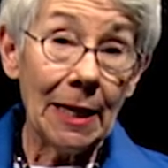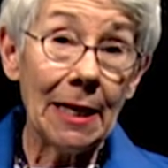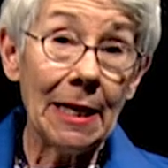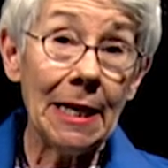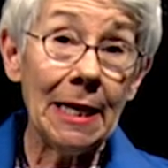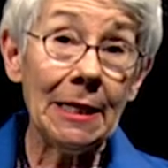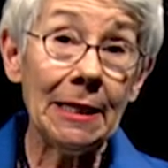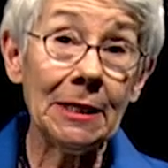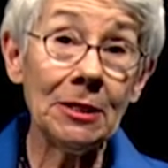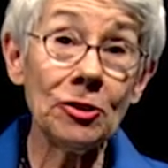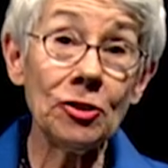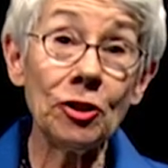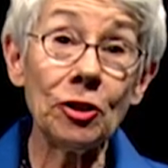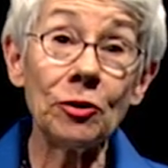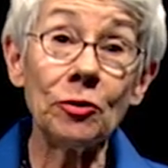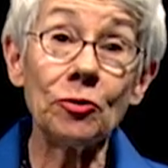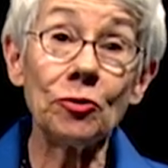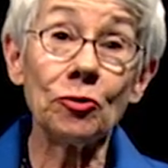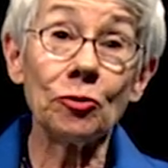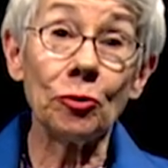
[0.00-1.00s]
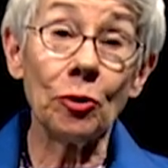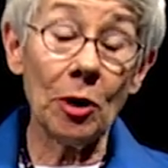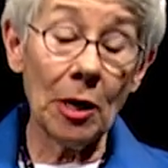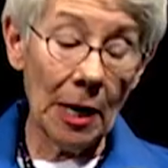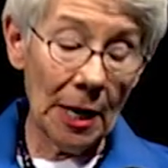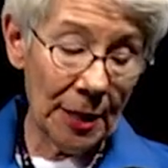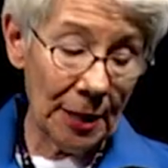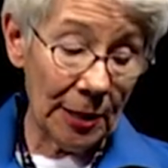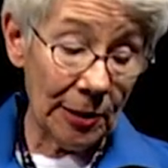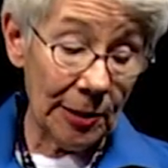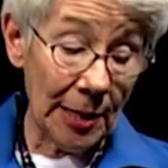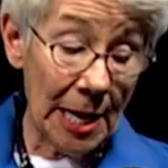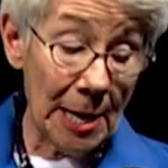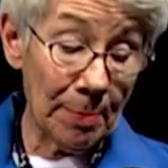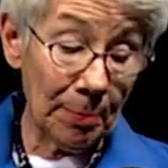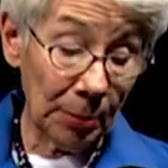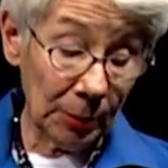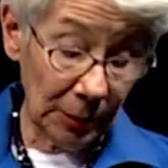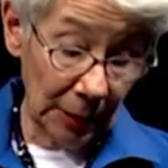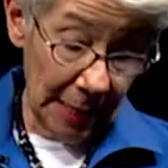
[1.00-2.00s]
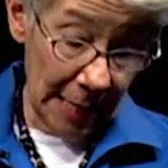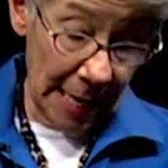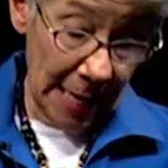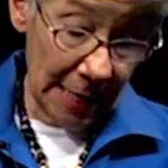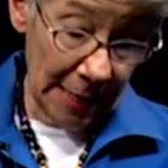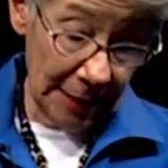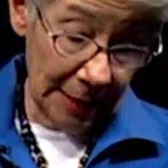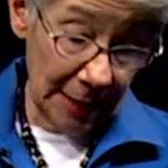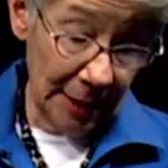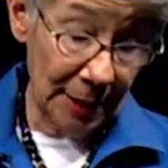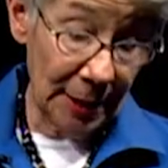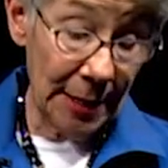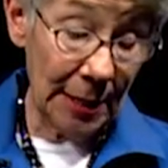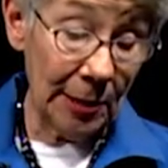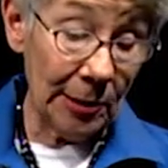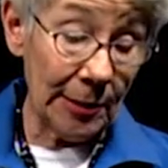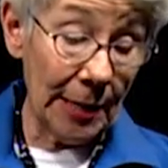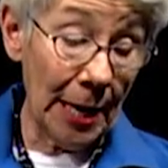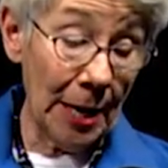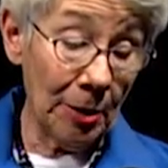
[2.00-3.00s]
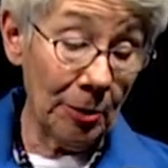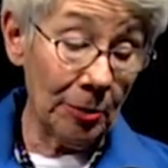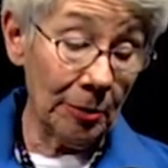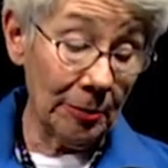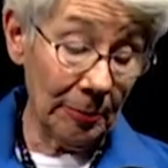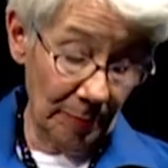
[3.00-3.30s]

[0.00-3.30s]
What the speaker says: he didn't just draw this, he planned things out.